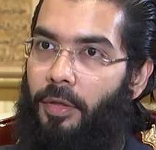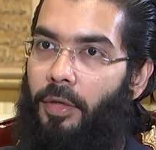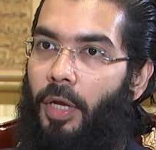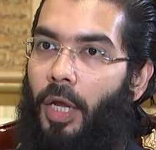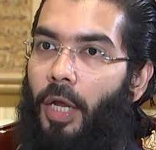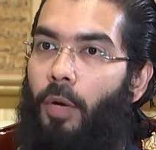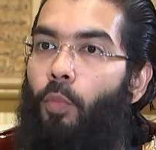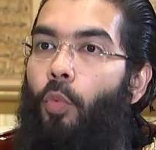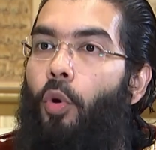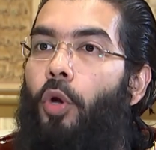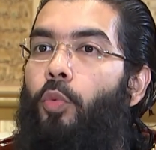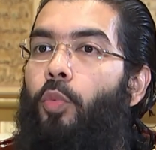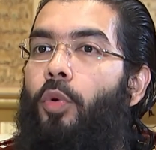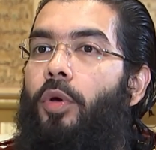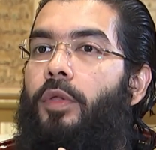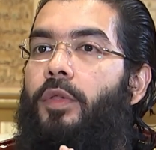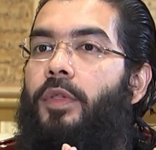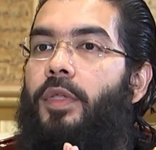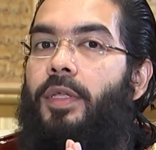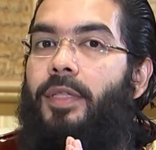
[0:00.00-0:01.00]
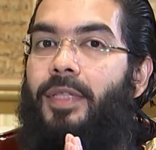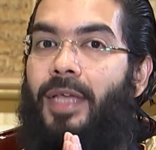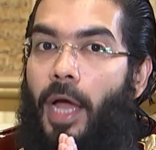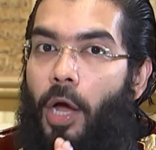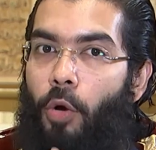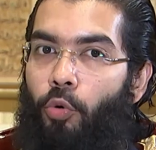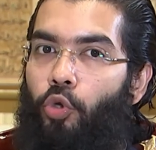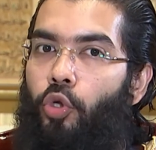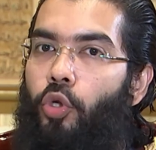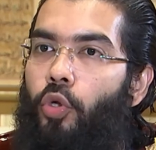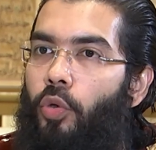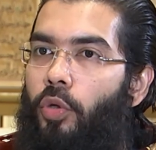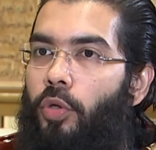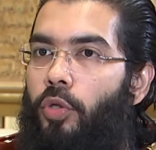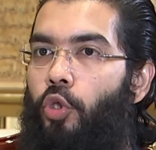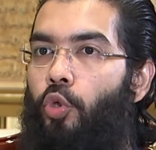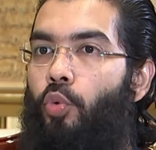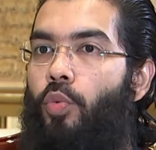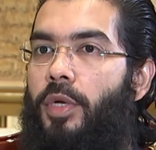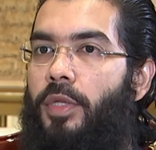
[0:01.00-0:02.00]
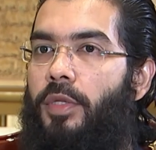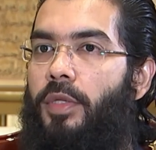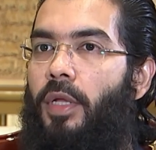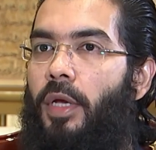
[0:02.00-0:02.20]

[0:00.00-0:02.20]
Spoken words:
and what was his outlook towards